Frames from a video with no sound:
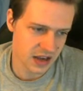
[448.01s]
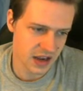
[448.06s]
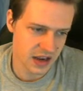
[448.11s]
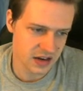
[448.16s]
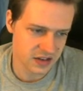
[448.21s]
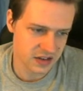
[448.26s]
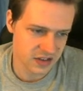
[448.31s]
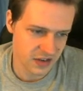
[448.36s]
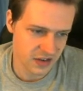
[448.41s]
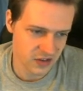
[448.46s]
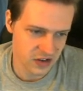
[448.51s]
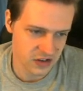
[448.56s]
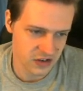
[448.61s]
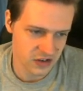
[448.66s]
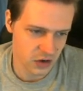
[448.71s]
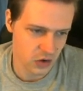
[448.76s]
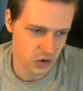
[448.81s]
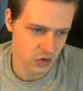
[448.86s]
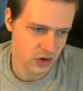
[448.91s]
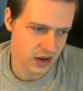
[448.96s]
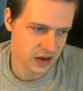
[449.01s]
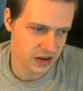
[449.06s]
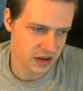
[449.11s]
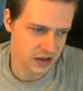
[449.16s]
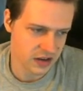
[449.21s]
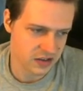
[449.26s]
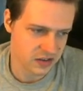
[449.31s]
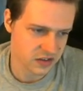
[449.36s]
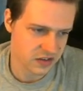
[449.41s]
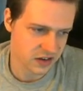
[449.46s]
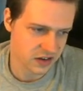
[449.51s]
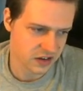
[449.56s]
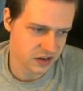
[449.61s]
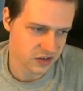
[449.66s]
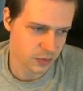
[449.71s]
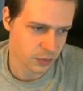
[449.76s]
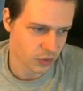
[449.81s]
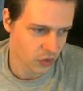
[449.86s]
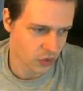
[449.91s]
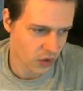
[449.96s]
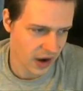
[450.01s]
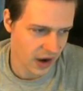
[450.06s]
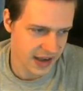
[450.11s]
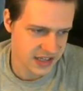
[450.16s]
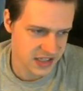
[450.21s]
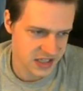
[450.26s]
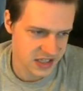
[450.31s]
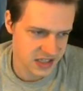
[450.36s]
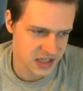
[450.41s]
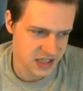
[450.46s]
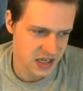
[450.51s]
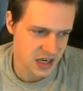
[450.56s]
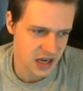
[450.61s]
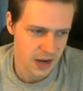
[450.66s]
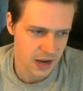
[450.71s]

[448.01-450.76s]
87 zone, 86 press,